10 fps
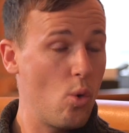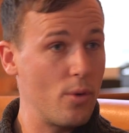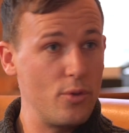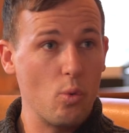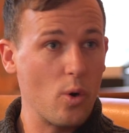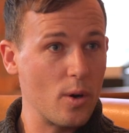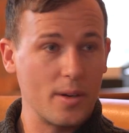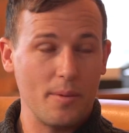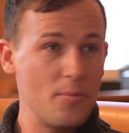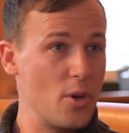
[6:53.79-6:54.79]
or if you
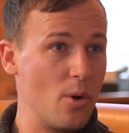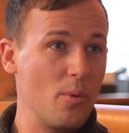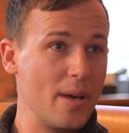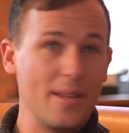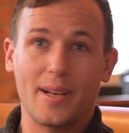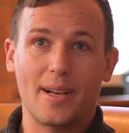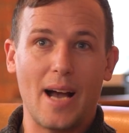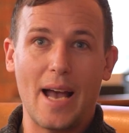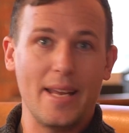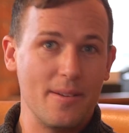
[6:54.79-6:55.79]
work, in the
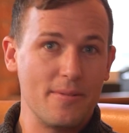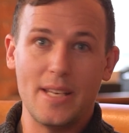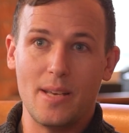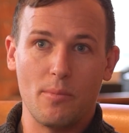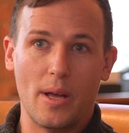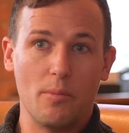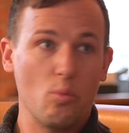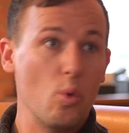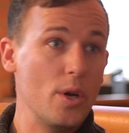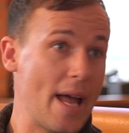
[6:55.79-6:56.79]
kind of team that
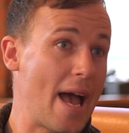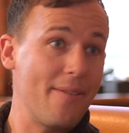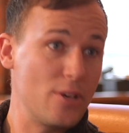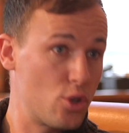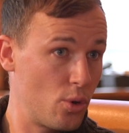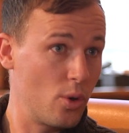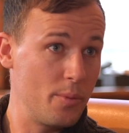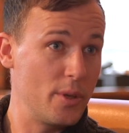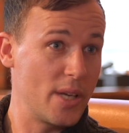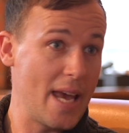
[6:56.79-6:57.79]
wouldn't have internal
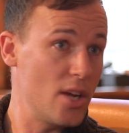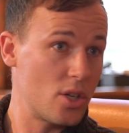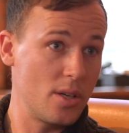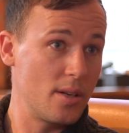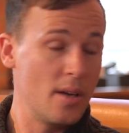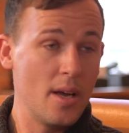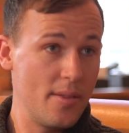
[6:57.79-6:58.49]
communication